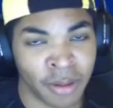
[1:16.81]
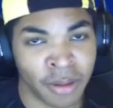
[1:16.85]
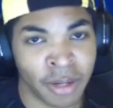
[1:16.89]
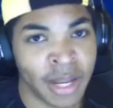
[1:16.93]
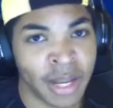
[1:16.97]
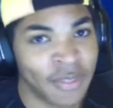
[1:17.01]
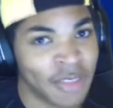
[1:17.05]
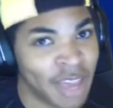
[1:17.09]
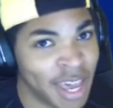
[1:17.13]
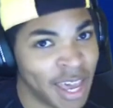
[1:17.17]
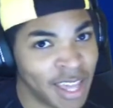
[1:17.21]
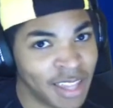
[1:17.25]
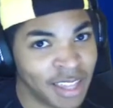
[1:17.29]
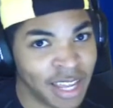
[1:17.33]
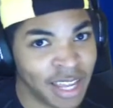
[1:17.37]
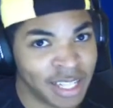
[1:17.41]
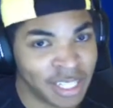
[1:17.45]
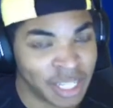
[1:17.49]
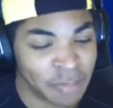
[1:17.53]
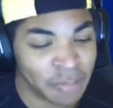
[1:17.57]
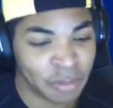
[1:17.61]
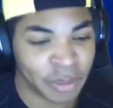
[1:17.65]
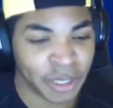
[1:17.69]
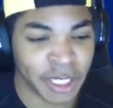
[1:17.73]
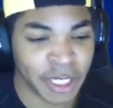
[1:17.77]
And they did
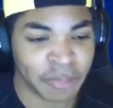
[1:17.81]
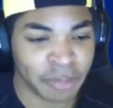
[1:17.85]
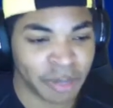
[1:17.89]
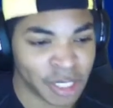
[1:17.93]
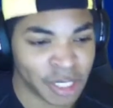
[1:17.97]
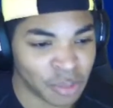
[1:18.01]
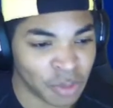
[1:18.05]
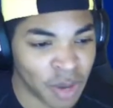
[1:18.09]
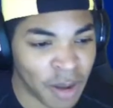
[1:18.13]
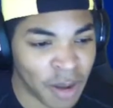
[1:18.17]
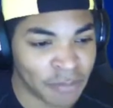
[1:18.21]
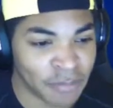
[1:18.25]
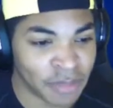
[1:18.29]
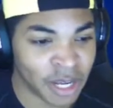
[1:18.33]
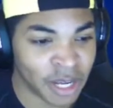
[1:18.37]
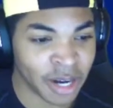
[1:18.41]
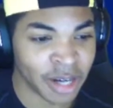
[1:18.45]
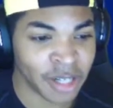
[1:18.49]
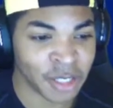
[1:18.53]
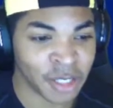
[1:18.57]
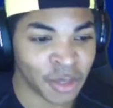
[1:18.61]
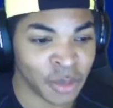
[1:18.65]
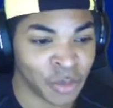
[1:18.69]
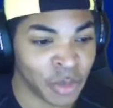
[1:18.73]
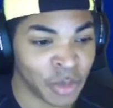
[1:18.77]
predict my swap there
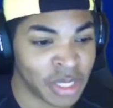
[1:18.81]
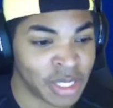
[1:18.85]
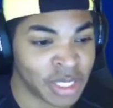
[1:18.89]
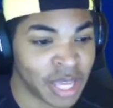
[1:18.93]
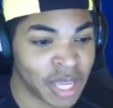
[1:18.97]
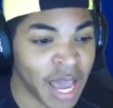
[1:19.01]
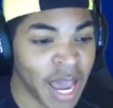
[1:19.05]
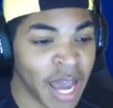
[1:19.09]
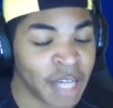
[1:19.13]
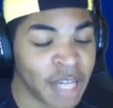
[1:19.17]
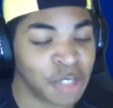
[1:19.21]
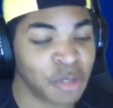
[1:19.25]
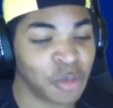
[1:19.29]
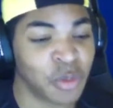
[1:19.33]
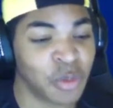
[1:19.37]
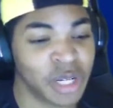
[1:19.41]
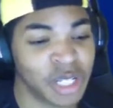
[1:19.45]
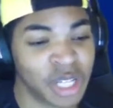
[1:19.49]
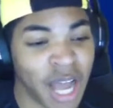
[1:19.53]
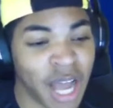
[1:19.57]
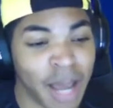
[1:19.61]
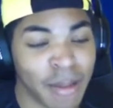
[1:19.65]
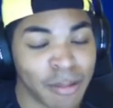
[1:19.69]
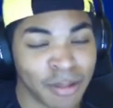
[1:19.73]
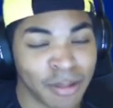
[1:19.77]
into Whiscash, which
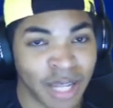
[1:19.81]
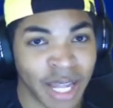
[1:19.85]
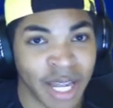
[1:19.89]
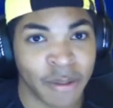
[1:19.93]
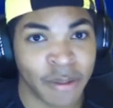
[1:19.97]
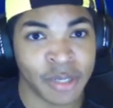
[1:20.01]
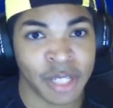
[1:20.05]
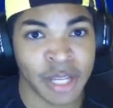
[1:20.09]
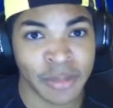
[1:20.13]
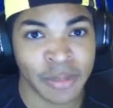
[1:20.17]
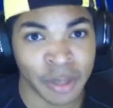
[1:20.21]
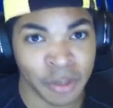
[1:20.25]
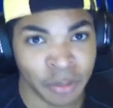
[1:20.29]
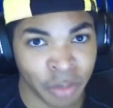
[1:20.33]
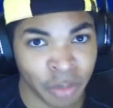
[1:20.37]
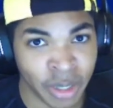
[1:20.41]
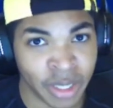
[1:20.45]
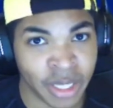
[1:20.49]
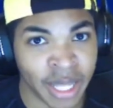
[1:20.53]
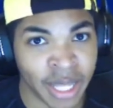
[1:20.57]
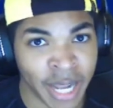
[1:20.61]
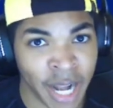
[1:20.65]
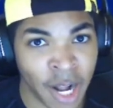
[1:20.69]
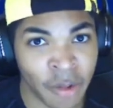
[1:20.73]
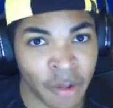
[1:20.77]
I'm glad I was able to bring
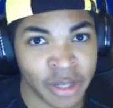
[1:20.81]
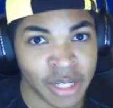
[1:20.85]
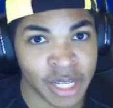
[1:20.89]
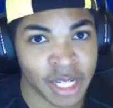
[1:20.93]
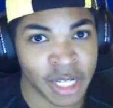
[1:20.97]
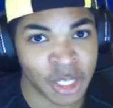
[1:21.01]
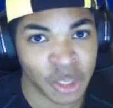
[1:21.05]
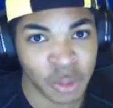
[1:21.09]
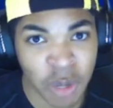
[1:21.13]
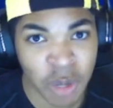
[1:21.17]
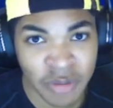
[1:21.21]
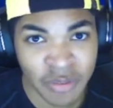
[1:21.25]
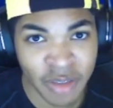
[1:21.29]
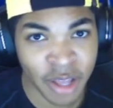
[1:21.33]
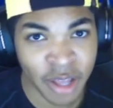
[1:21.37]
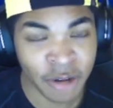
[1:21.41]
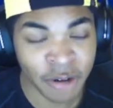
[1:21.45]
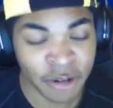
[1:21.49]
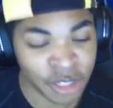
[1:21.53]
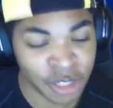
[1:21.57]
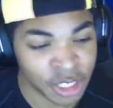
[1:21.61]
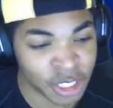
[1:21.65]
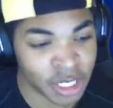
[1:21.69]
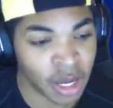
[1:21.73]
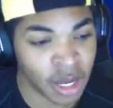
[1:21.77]
that out because I do have
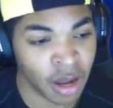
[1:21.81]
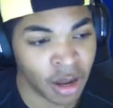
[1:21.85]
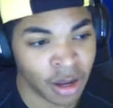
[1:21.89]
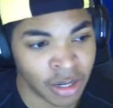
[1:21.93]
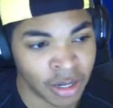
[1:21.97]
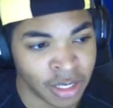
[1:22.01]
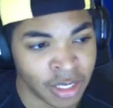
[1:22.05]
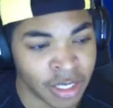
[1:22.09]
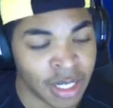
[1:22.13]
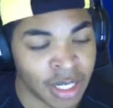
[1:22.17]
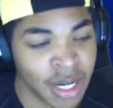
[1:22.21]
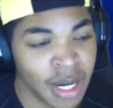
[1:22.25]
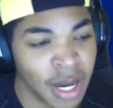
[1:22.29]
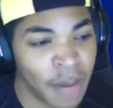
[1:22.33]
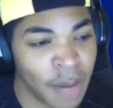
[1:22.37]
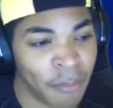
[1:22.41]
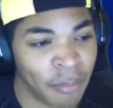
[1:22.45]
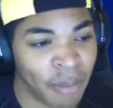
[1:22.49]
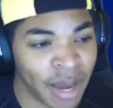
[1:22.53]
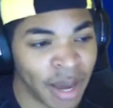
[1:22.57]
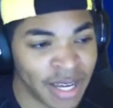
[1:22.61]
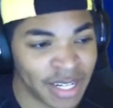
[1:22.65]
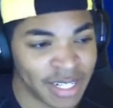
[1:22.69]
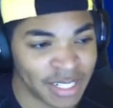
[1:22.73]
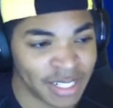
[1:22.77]
energy on
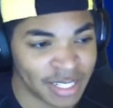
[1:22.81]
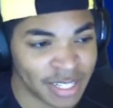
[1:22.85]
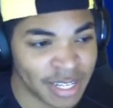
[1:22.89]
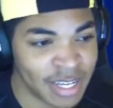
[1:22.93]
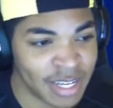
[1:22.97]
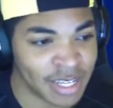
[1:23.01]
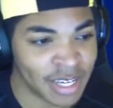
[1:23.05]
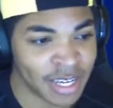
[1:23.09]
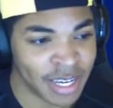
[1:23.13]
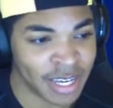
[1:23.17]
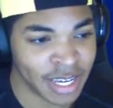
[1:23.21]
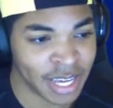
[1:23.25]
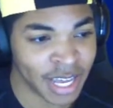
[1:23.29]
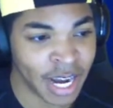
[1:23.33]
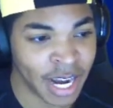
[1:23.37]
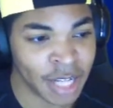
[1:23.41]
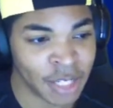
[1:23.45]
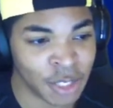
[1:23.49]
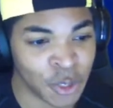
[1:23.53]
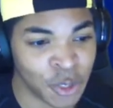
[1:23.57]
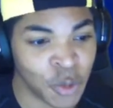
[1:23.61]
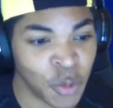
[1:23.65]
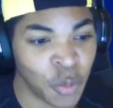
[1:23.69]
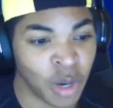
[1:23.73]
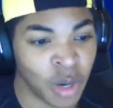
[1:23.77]
my Seaking, and I
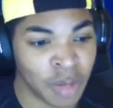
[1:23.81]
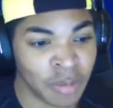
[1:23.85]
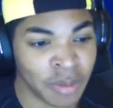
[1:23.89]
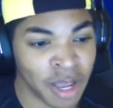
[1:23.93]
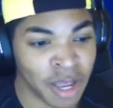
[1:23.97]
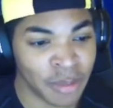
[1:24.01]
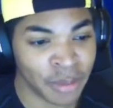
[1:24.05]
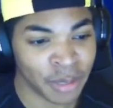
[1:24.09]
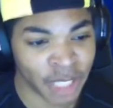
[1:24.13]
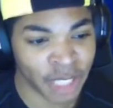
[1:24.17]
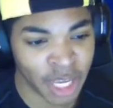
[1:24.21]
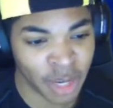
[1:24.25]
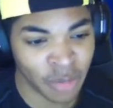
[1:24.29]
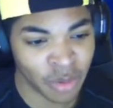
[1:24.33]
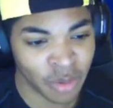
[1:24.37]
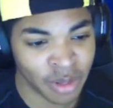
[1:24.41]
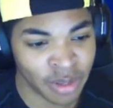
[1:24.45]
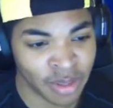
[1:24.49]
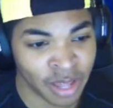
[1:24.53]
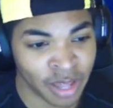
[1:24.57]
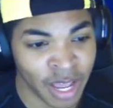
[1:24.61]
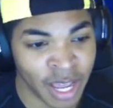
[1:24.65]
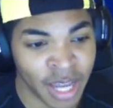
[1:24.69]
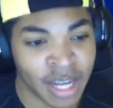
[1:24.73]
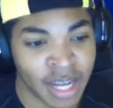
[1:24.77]
do want to be able to get rid of
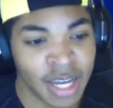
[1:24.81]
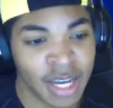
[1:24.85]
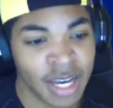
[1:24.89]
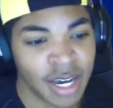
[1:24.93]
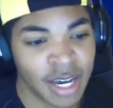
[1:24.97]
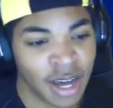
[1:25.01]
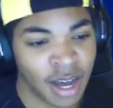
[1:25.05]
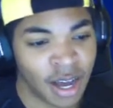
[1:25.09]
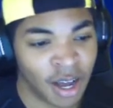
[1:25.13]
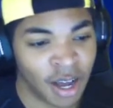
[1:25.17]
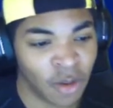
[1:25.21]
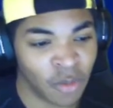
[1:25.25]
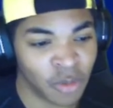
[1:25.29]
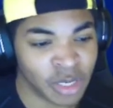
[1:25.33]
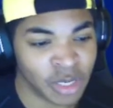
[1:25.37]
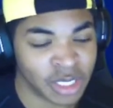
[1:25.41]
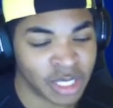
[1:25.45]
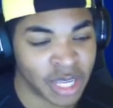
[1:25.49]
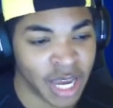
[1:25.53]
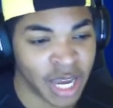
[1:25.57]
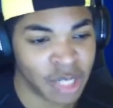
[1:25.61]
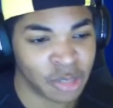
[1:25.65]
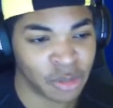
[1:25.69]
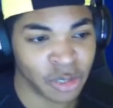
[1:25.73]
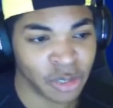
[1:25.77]
that
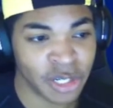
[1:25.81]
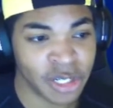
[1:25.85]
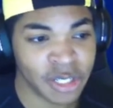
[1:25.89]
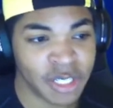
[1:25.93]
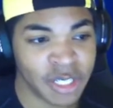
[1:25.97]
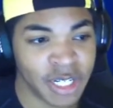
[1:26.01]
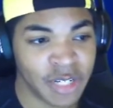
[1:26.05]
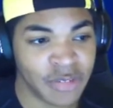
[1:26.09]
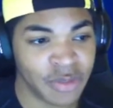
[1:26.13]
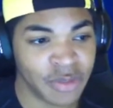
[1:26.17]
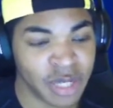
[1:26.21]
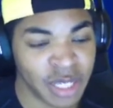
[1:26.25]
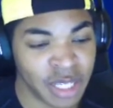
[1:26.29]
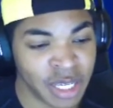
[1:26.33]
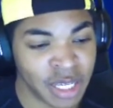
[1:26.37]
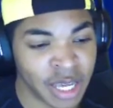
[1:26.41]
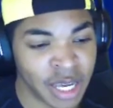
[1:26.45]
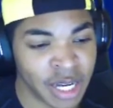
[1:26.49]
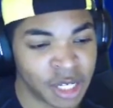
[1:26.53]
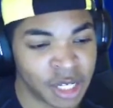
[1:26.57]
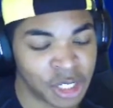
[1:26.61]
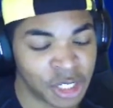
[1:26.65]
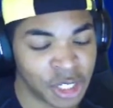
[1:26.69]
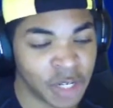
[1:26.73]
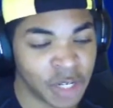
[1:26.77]
Whiscash. We're going to see if we can get a
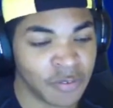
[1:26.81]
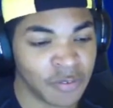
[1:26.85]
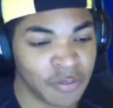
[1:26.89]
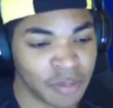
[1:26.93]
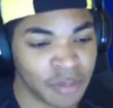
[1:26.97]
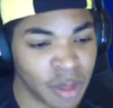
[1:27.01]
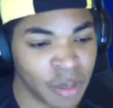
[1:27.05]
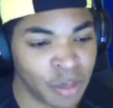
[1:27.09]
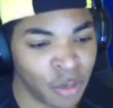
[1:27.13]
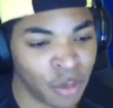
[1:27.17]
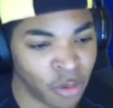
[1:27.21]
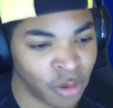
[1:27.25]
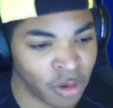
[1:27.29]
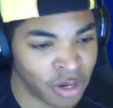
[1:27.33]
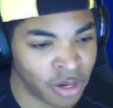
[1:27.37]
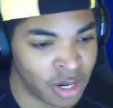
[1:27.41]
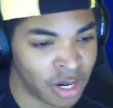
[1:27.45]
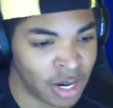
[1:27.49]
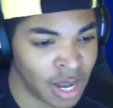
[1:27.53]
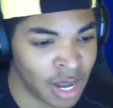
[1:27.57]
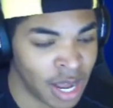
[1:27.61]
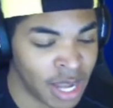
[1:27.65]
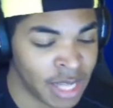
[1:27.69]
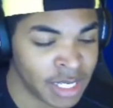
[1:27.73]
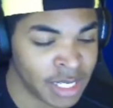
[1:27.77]
shield from them or
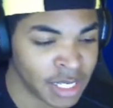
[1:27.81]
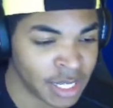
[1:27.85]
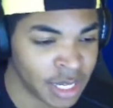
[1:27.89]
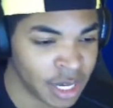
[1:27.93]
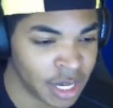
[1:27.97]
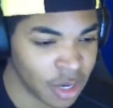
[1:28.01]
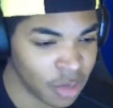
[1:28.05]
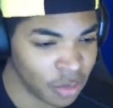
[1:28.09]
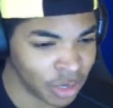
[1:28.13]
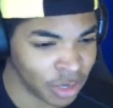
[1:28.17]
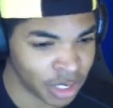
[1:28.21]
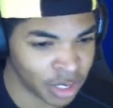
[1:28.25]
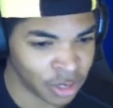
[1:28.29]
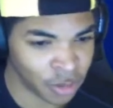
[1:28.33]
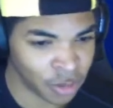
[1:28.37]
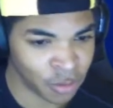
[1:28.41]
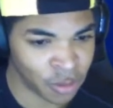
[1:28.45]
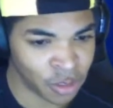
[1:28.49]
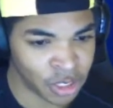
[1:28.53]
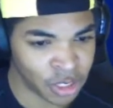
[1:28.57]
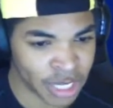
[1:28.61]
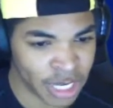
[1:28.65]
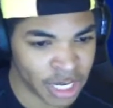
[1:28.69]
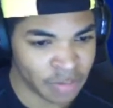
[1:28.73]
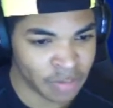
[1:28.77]
not. We're going to throw the
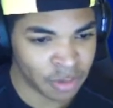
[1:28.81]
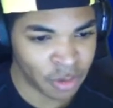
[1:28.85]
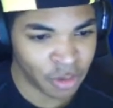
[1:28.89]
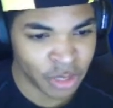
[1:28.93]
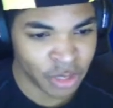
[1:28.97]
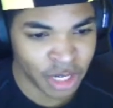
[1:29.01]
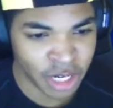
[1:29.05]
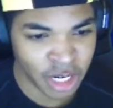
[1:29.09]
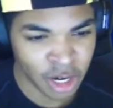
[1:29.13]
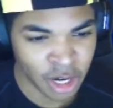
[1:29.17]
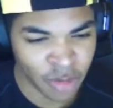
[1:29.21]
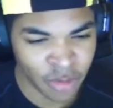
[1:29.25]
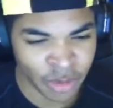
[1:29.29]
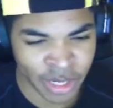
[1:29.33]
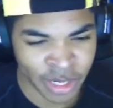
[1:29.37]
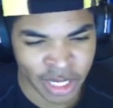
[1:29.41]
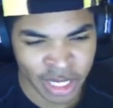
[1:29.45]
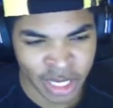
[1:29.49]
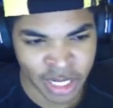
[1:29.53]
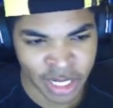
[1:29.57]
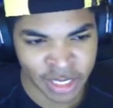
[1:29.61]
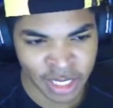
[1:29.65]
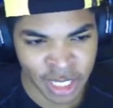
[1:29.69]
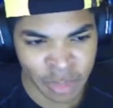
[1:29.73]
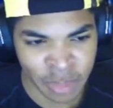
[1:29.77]
Shadow Bone here, or we're going to get a
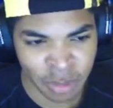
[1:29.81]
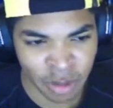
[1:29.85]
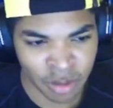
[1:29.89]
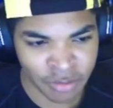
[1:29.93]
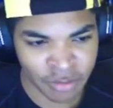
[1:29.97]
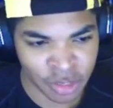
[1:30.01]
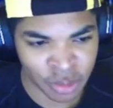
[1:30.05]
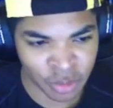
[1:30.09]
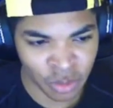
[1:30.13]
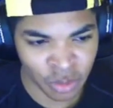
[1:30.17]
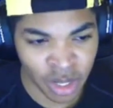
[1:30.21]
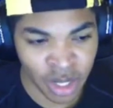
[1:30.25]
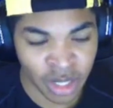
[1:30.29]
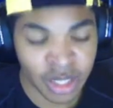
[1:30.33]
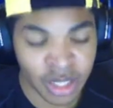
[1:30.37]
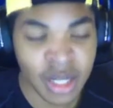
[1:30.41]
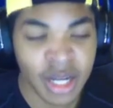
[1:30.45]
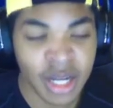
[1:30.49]
debuff as well.